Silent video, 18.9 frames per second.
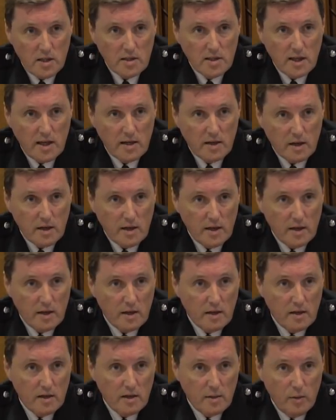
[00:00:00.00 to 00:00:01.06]
downlink
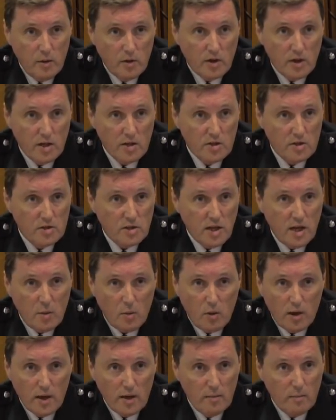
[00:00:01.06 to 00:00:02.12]
and communications that
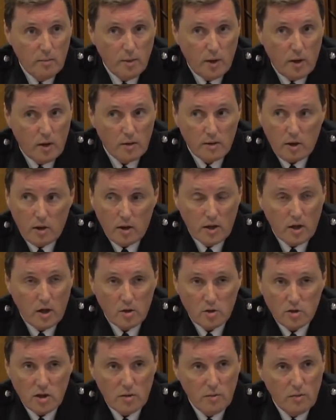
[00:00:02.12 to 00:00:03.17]
way, but I
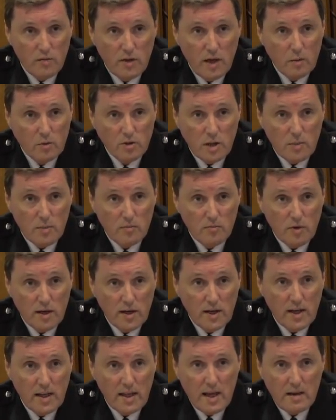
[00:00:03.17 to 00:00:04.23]
can't say whether that was up and
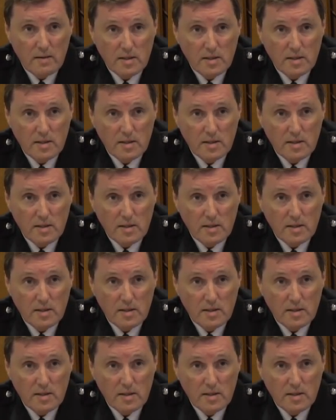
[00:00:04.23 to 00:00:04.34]
running at that